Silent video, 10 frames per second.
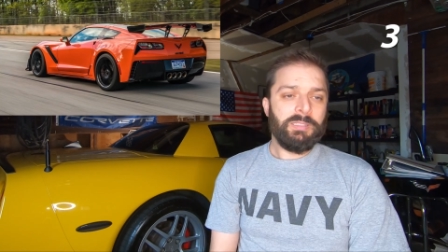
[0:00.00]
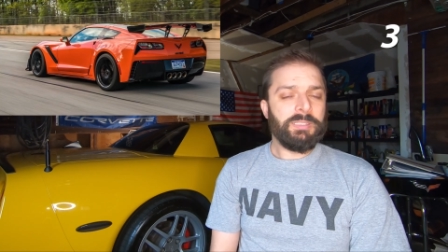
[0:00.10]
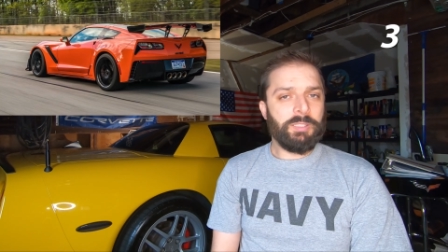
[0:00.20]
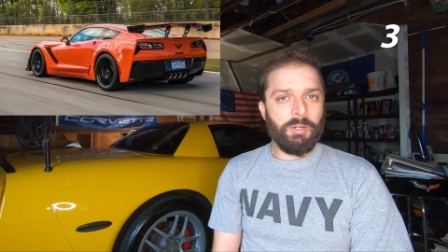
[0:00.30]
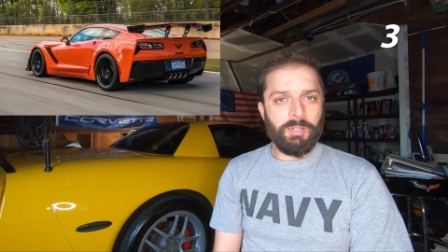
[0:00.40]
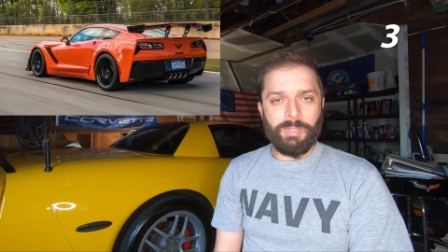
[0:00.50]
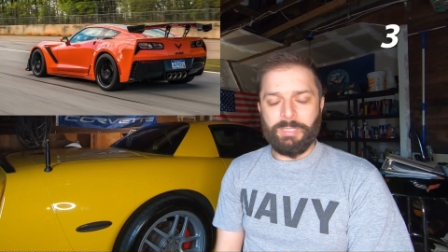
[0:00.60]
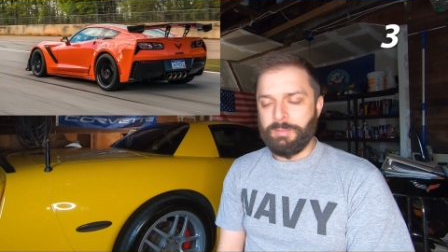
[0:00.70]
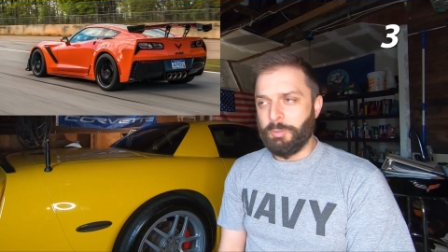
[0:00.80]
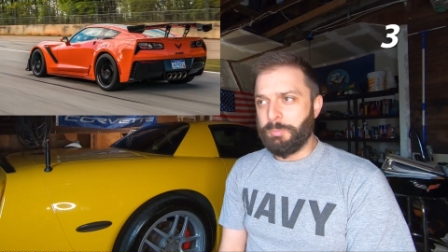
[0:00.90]
This car
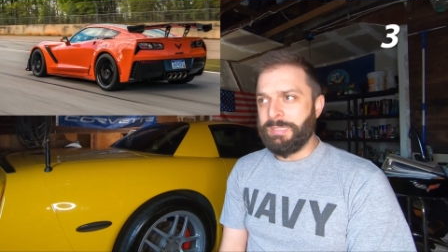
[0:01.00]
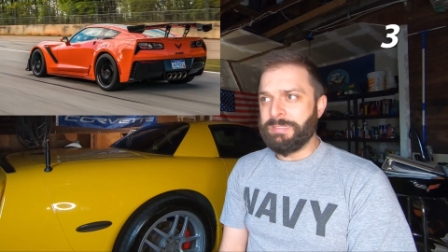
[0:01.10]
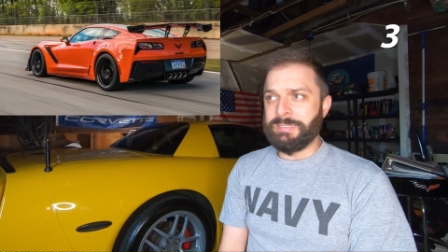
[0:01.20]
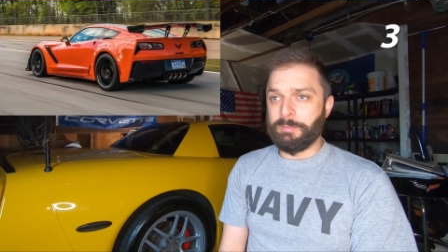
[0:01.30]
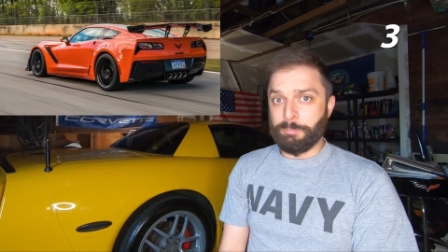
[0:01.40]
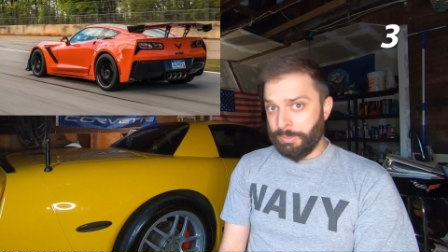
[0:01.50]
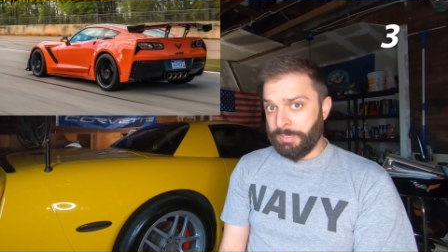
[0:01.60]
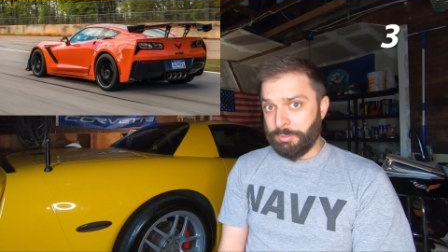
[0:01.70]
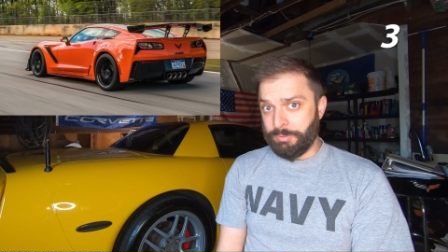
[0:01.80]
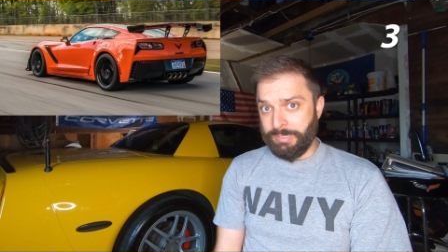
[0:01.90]
by no means is a
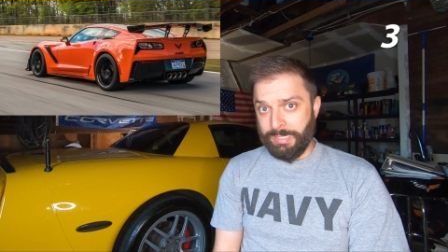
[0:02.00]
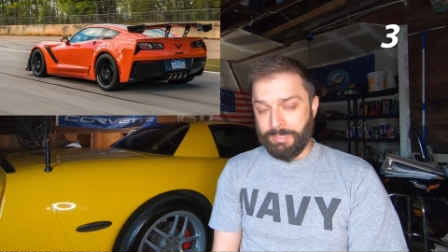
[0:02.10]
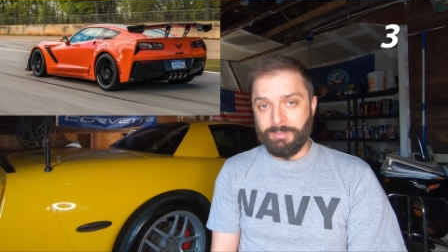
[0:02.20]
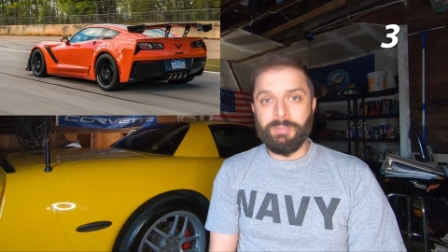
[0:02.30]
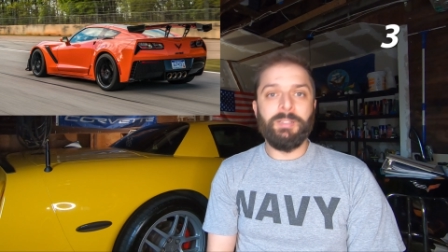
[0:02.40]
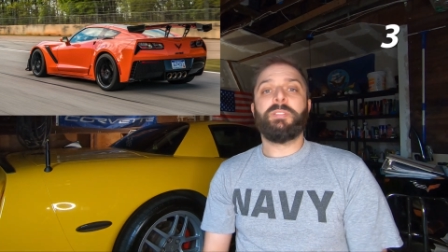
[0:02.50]
brick through the air.